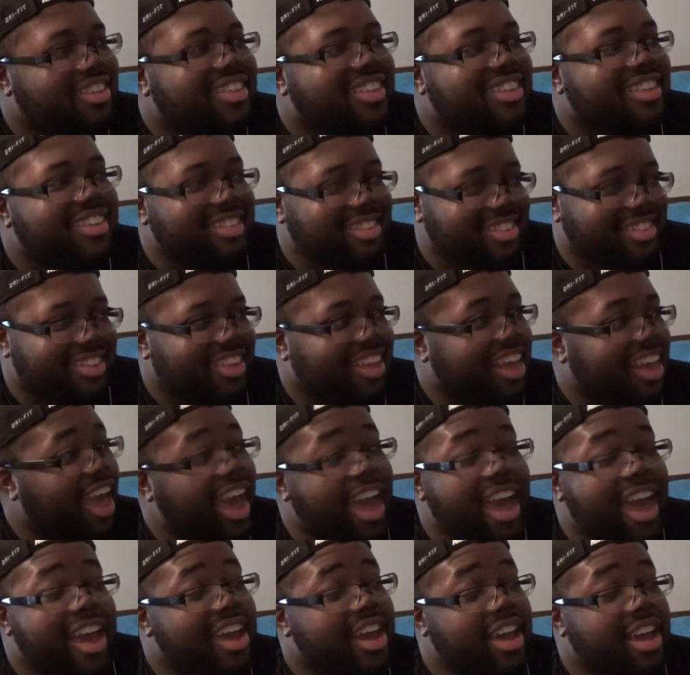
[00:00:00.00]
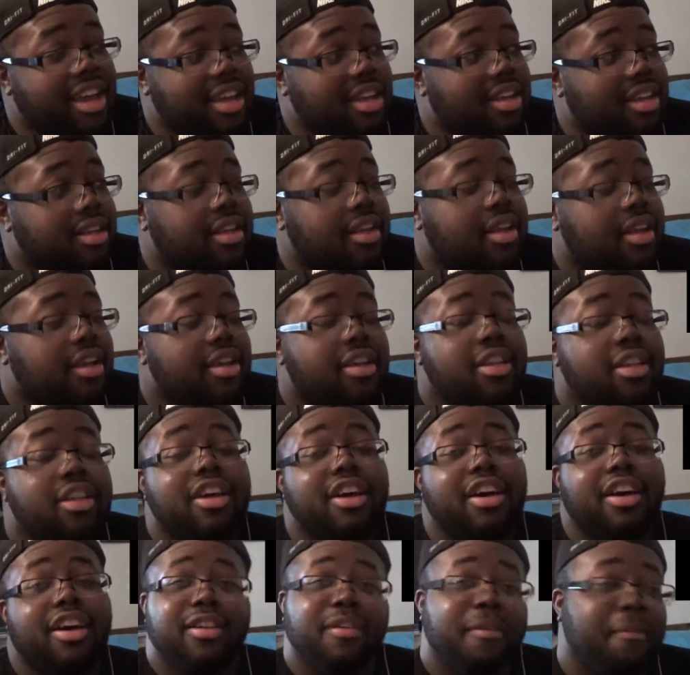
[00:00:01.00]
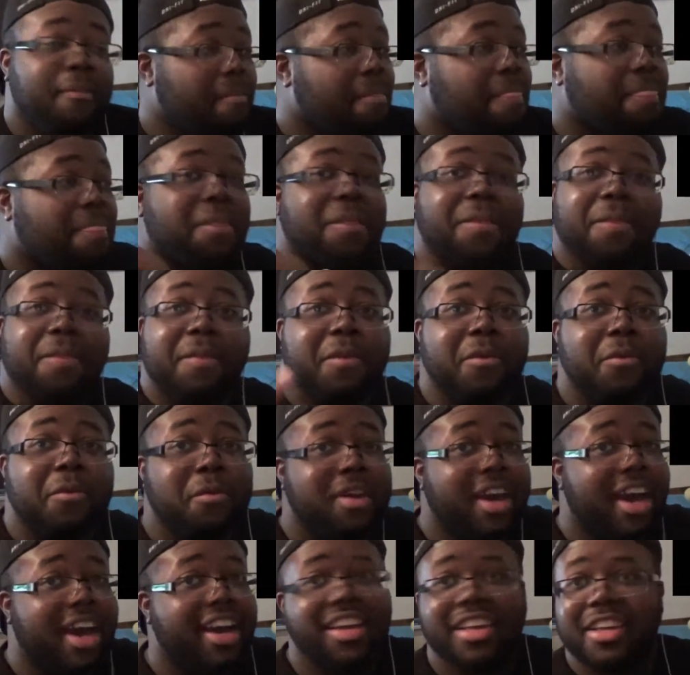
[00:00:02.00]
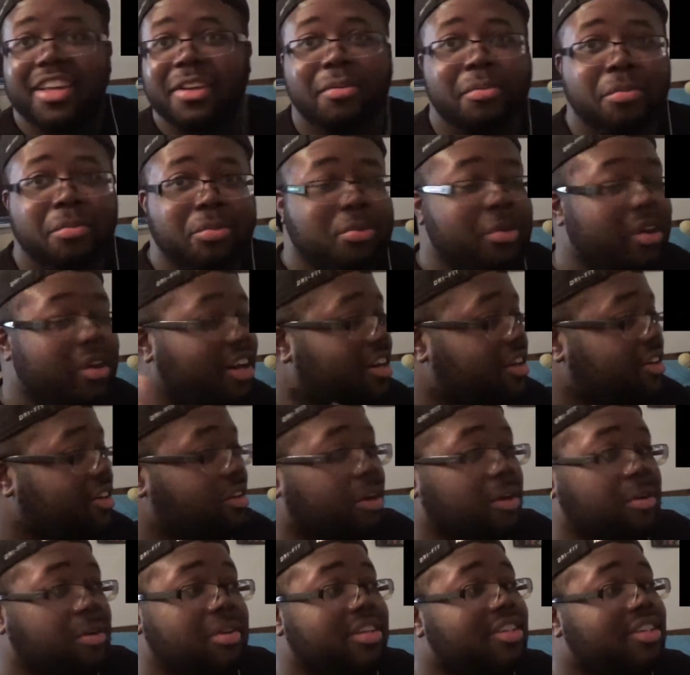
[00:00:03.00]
Fuck, you know? Hey, blank, you know? Look, you gotta give him credit, though.